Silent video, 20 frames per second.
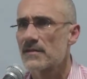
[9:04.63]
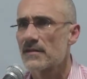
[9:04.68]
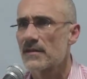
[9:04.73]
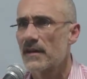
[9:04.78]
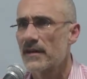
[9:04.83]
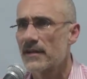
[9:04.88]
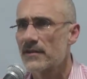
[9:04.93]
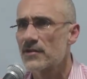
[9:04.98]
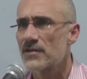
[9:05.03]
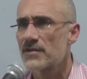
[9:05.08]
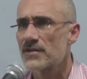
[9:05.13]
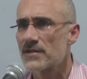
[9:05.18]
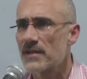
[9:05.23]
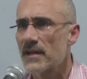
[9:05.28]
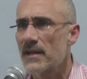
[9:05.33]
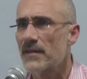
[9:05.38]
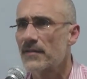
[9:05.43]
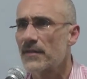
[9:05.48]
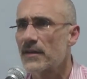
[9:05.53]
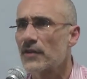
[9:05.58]
I
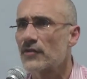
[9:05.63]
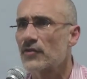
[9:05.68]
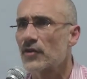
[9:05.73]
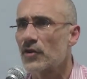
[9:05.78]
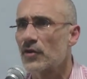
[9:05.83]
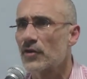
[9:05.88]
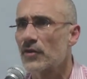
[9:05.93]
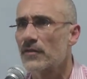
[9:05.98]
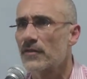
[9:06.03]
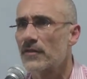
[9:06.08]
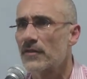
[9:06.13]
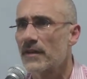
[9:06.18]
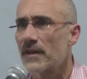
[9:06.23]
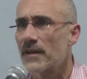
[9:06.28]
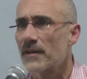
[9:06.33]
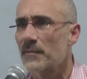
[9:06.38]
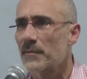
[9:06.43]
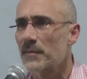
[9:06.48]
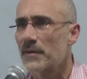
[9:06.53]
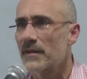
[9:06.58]
understand that it's a good
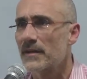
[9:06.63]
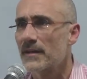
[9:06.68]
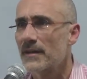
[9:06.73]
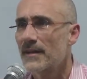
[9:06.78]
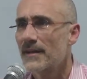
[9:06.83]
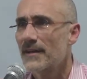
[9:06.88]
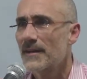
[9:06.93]
thing, but